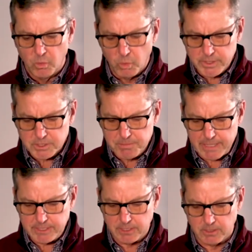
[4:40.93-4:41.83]
What is
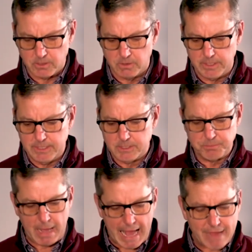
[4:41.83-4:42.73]
meant here is
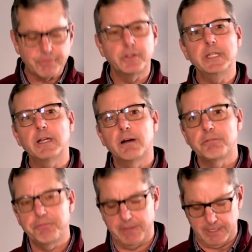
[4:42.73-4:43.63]
poverty of
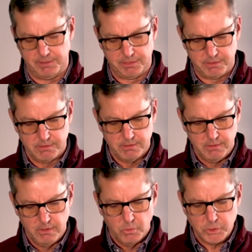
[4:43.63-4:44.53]
faith,
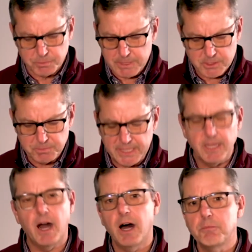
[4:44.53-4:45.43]
which means being
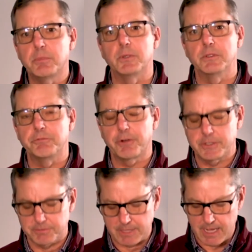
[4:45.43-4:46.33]
humble in front
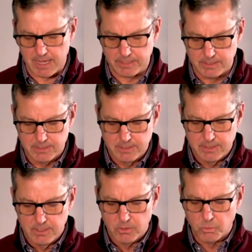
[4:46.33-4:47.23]
of God,
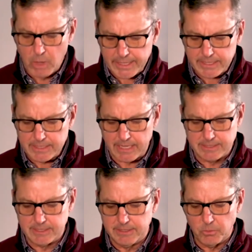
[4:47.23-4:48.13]

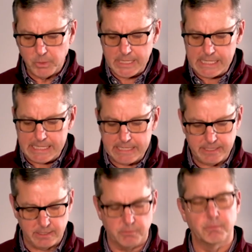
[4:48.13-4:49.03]
recognizing that we need
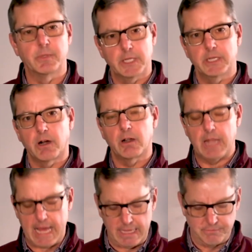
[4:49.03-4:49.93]
him in our
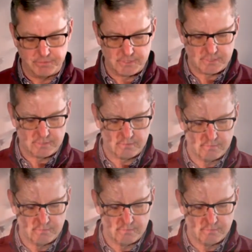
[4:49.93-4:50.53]
lives.